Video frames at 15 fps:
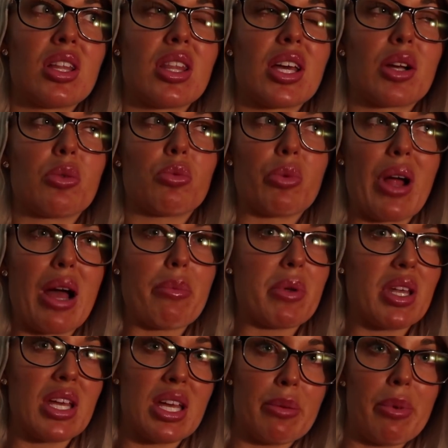like rap
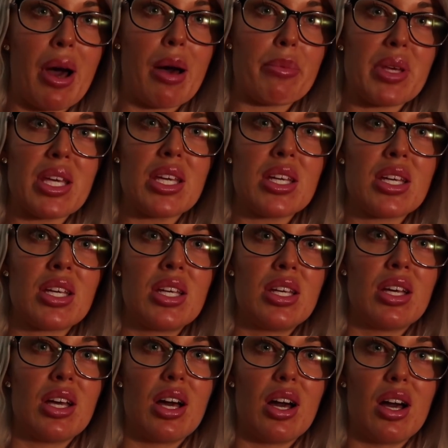and hip hoppy
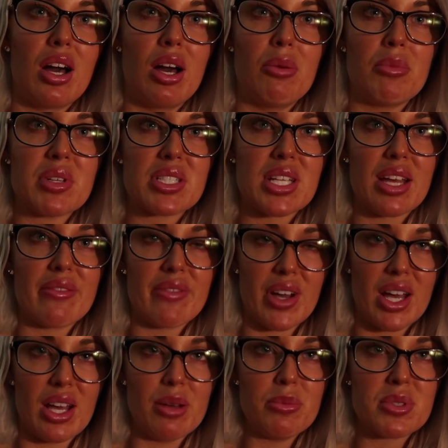type
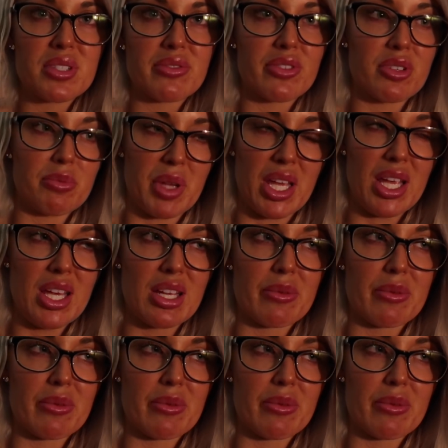vibes for me.